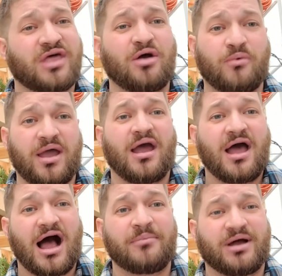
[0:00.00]
that way
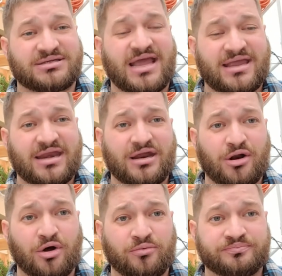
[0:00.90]
I'm not taking it
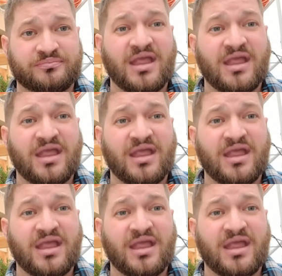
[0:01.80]
home.